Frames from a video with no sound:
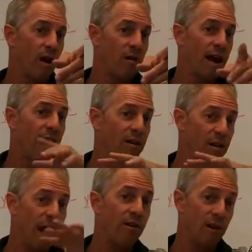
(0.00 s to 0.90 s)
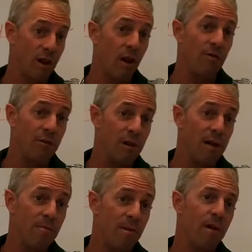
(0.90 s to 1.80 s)
go down to the, out to the Gulf
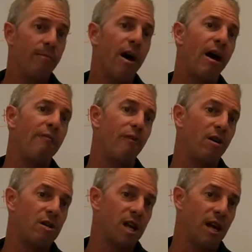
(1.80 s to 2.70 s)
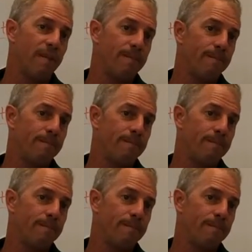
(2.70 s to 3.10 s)
Stream? About how far is that